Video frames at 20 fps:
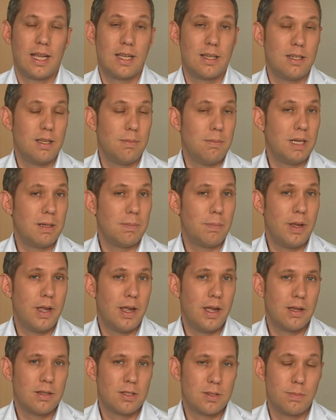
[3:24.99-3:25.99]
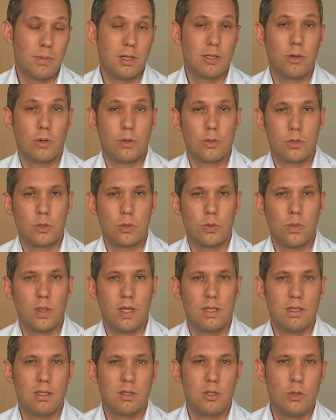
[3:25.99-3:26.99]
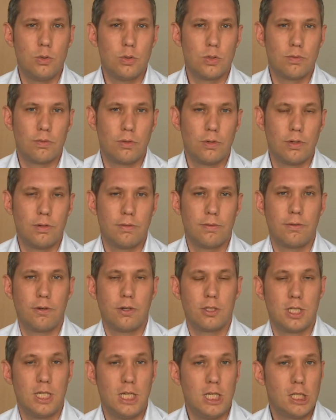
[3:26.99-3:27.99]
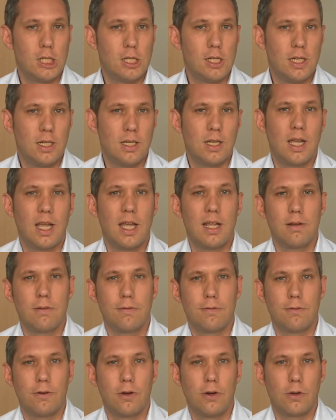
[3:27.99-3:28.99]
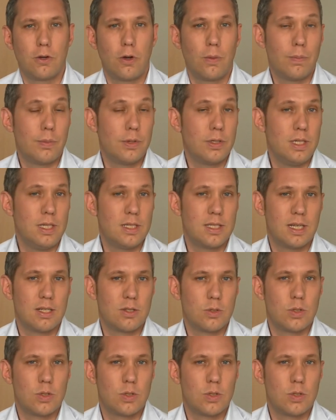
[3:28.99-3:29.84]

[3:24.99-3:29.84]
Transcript: academic pairs, but also that is useful for teaching and for companies and